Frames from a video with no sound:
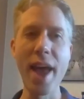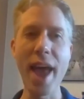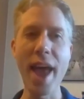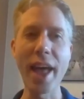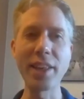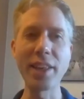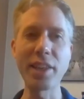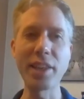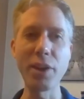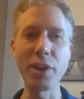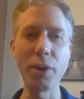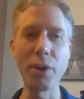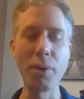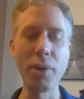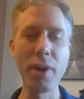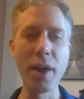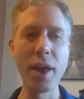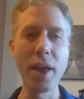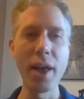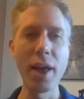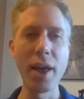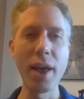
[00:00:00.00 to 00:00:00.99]
And so
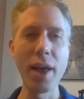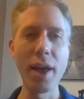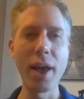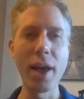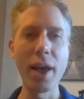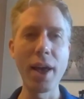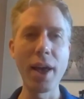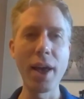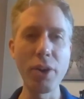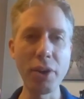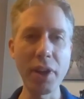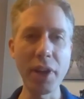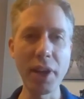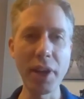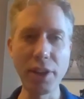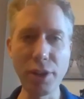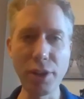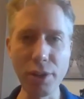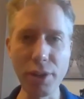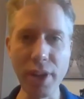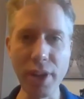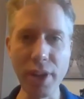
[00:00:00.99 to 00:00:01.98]
could he
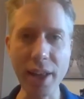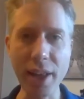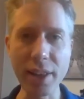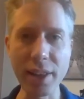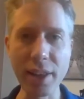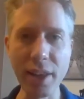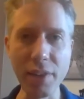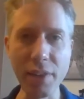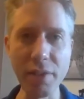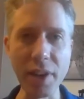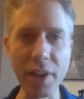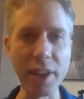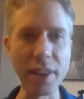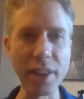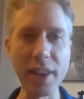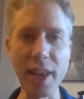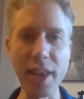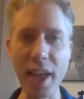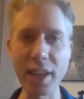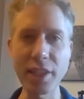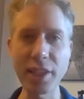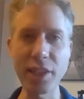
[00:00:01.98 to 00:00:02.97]
do the activity? And
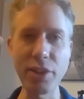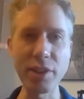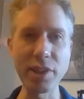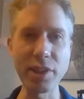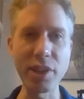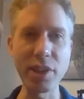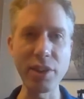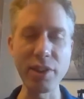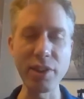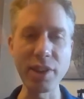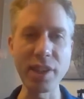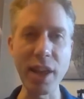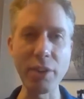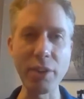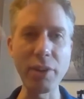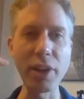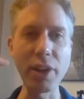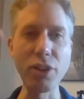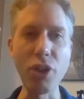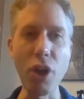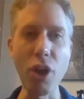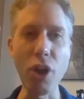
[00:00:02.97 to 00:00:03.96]
the answer is a
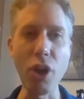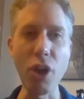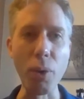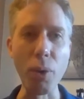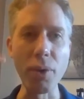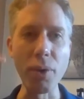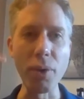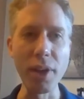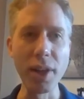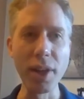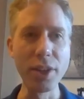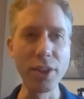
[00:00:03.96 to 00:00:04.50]
resounding no.